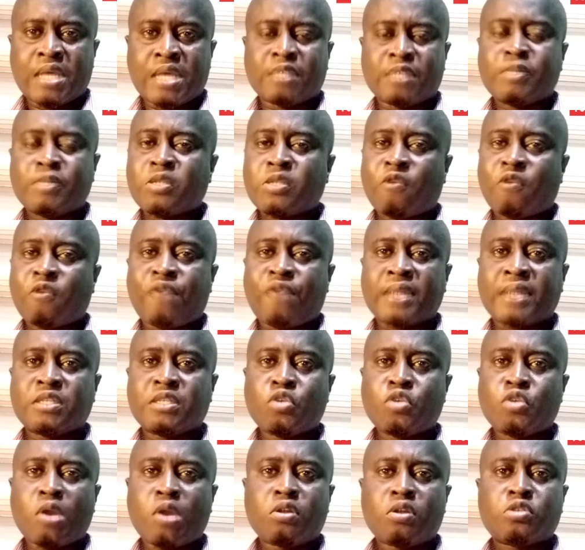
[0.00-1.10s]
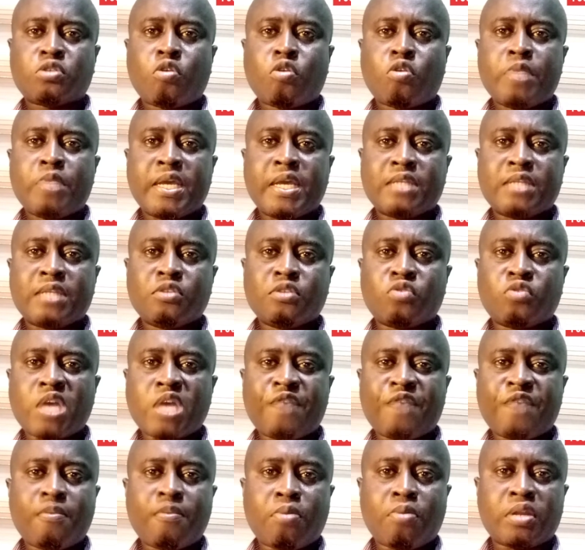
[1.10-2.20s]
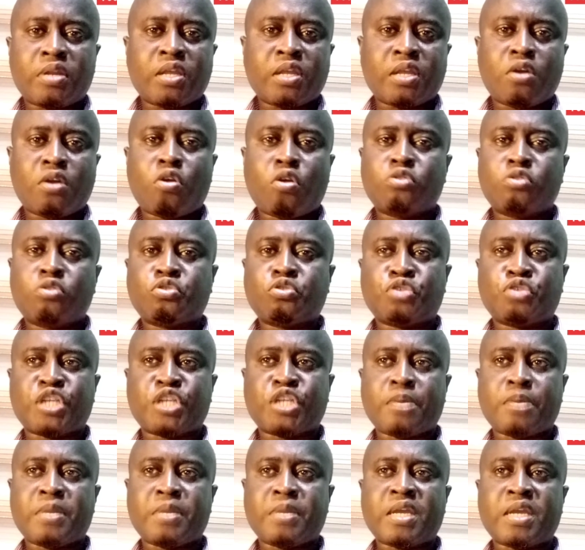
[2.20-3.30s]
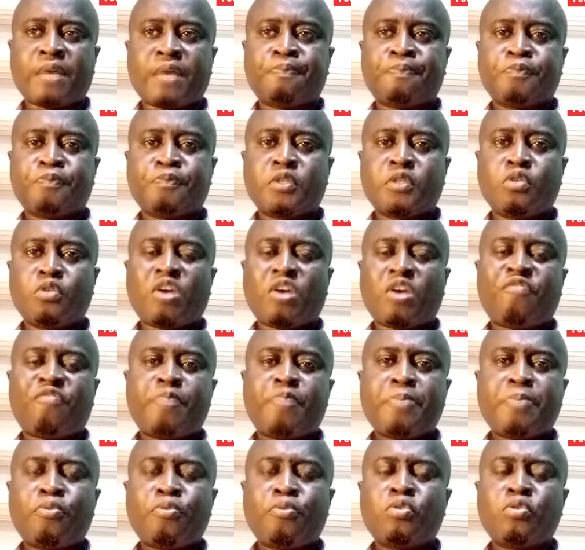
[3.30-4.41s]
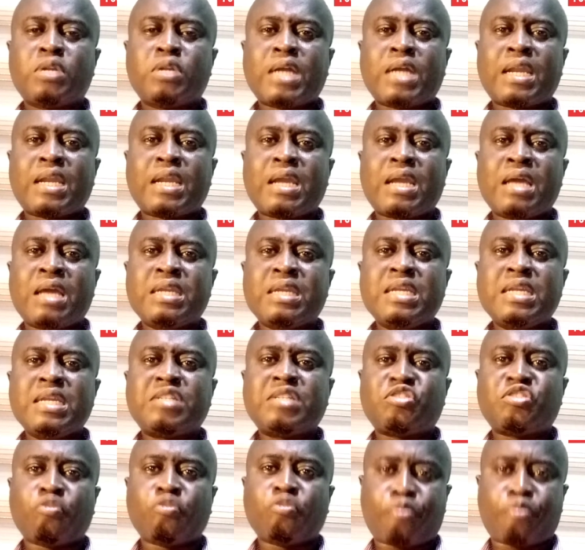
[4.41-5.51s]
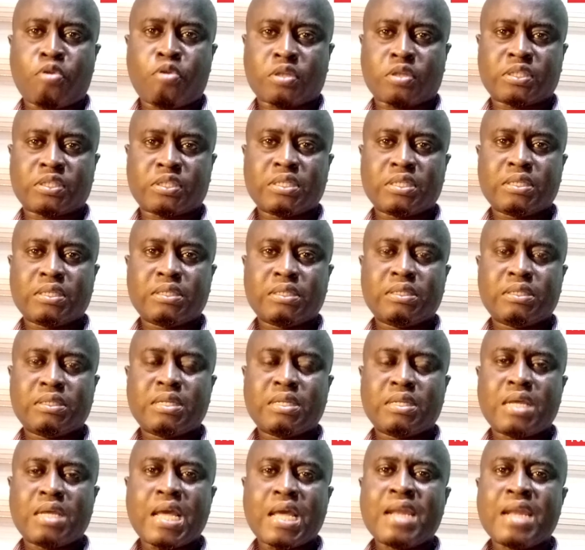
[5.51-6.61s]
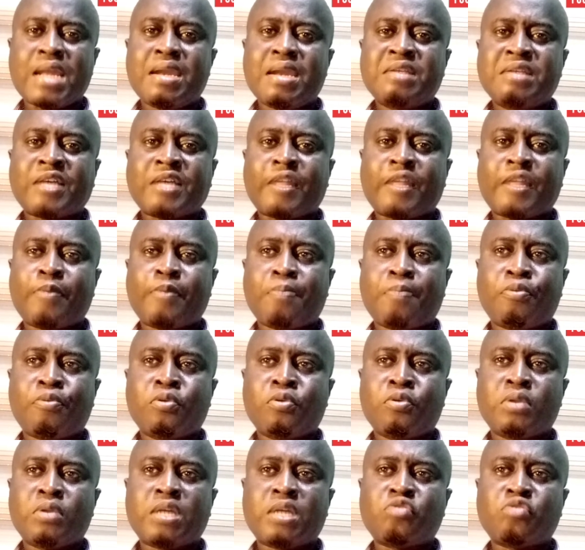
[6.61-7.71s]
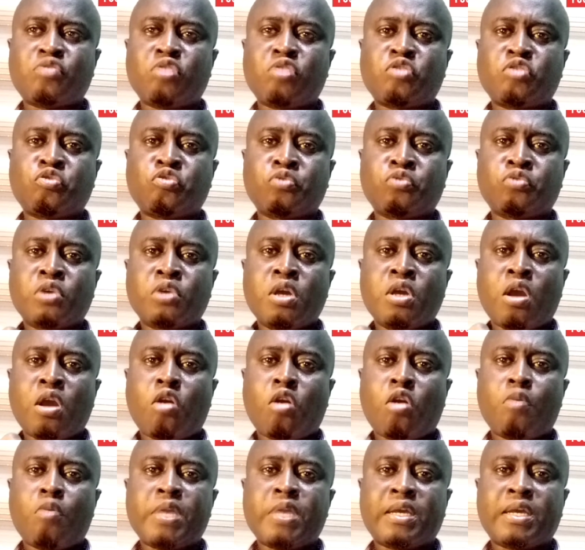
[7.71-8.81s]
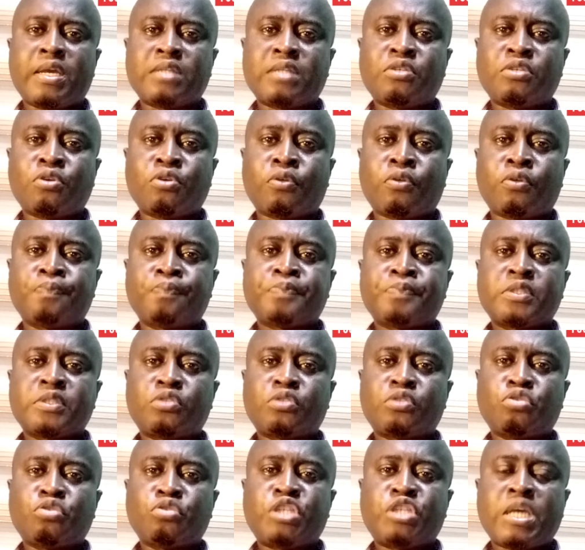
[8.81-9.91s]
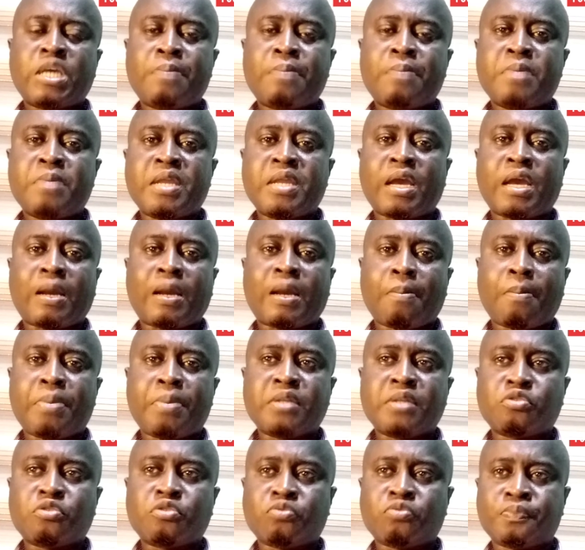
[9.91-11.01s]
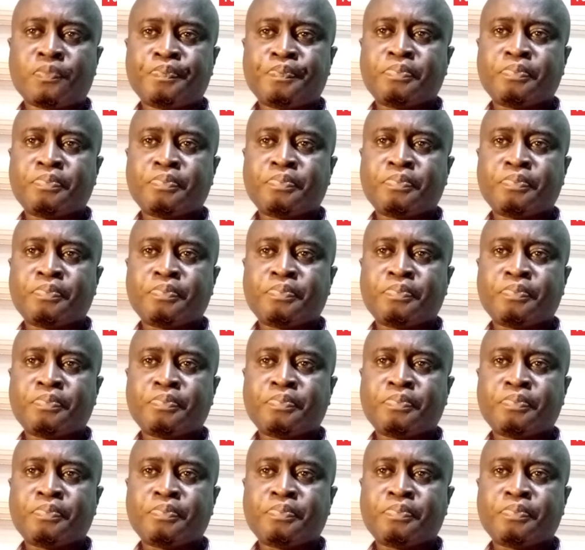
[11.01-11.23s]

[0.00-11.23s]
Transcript: As a matter of fact, you are not communicating to everybody on social media. You have people that need your product, and these are the people that you need to communicate your social media campaign to.